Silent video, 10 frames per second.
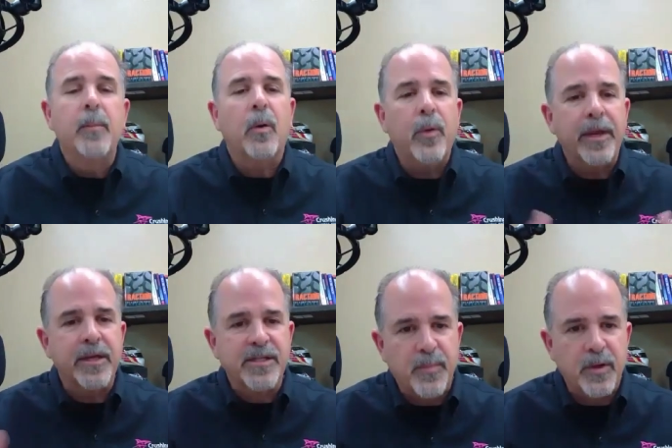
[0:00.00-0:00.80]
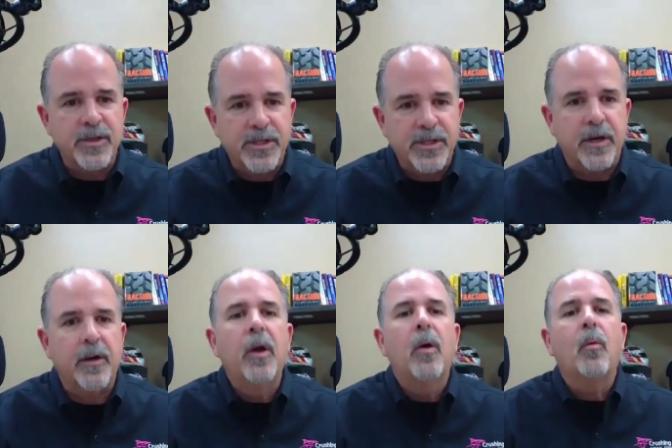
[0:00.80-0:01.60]
but we experience
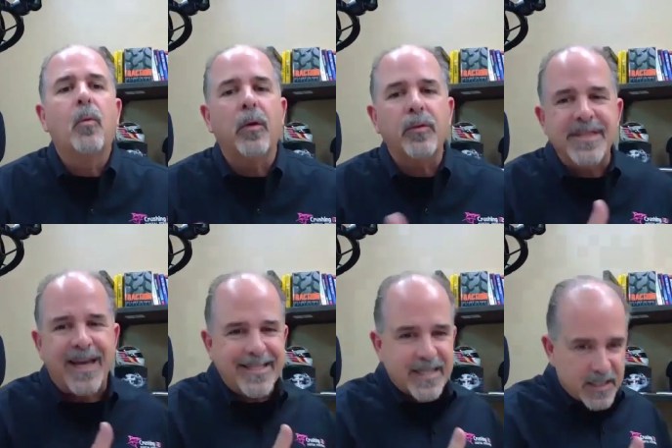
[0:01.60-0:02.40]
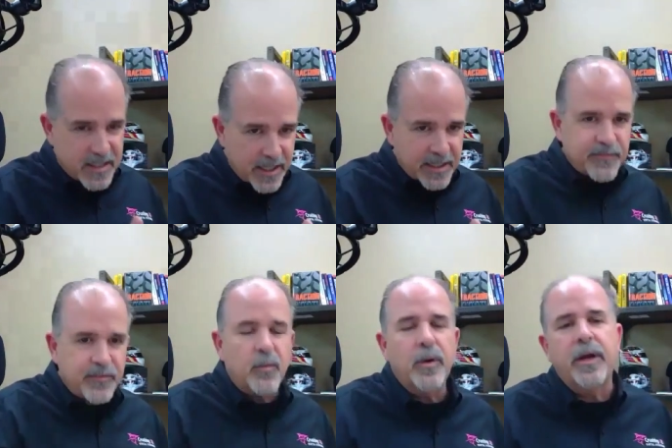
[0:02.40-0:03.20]
share. What was I
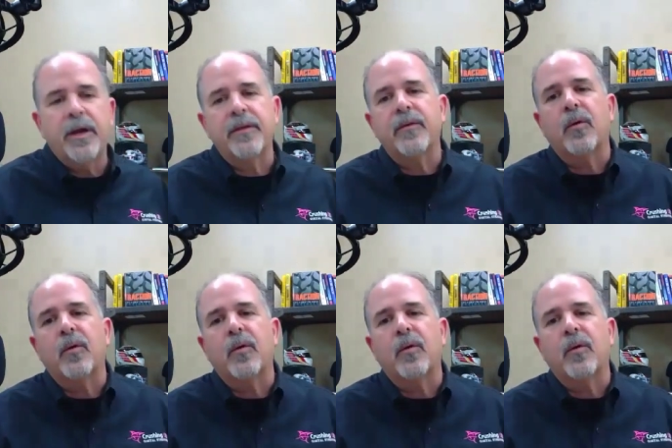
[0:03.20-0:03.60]
successful with,